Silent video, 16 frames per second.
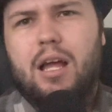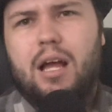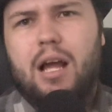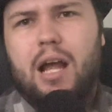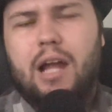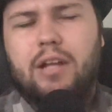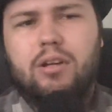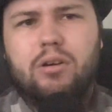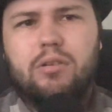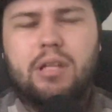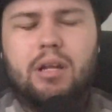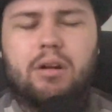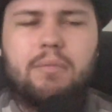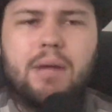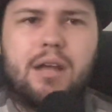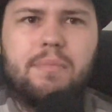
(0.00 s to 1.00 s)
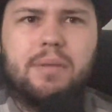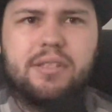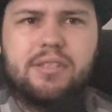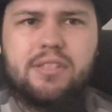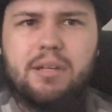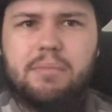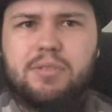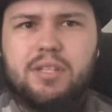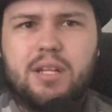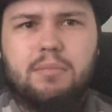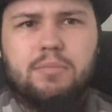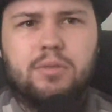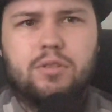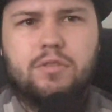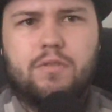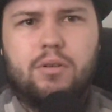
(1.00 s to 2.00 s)
I know there might have been some
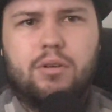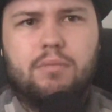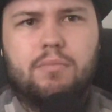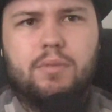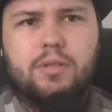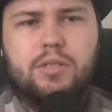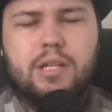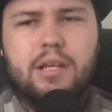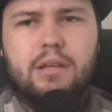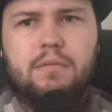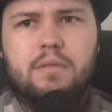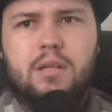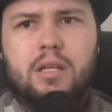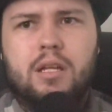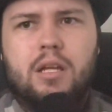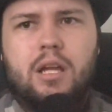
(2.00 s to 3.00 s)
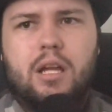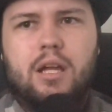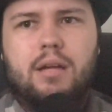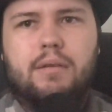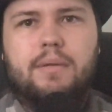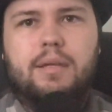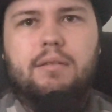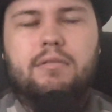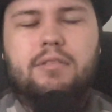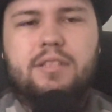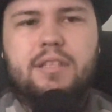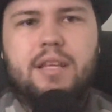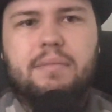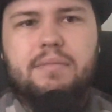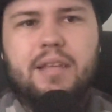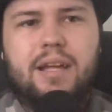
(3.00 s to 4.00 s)
stumbles for most of them, and it
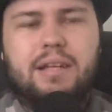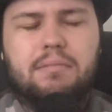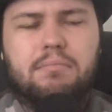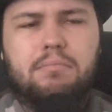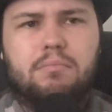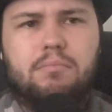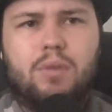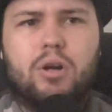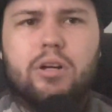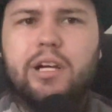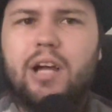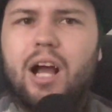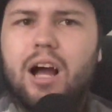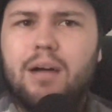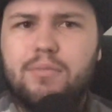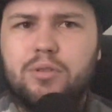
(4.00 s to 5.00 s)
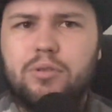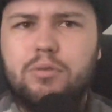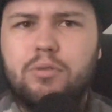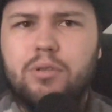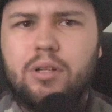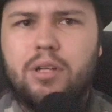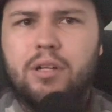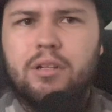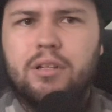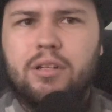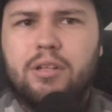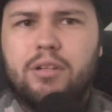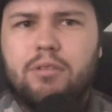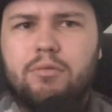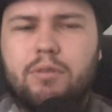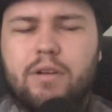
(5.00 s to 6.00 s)
seems like Mariamu,
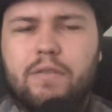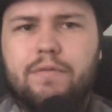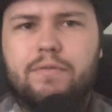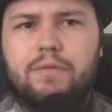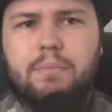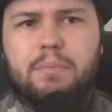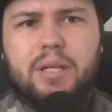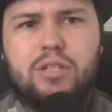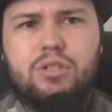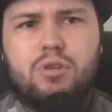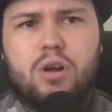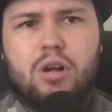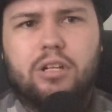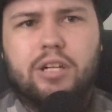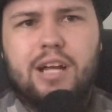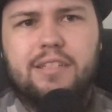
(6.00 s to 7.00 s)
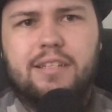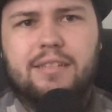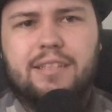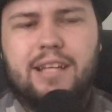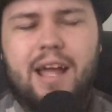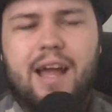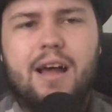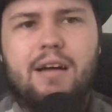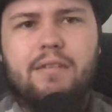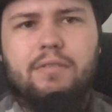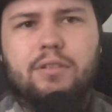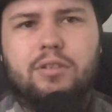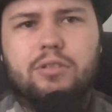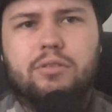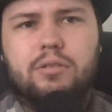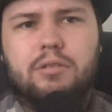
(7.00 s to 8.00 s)
with the big strong guys that they have,
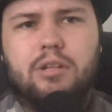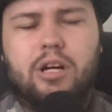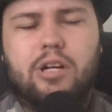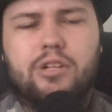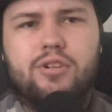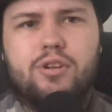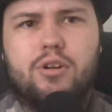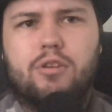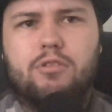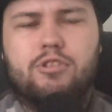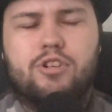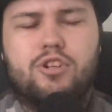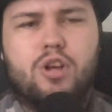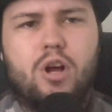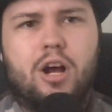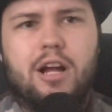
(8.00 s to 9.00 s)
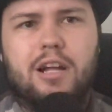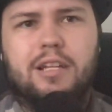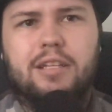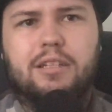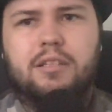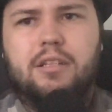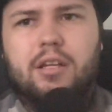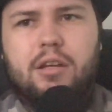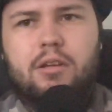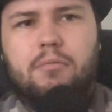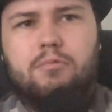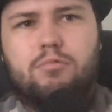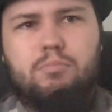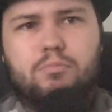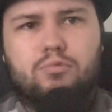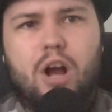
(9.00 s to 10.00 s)
including Hunter, Sean, and
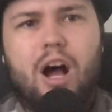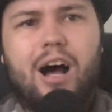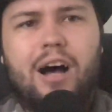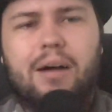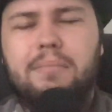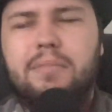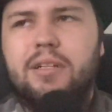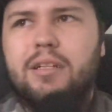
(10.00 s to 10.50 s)
Rob,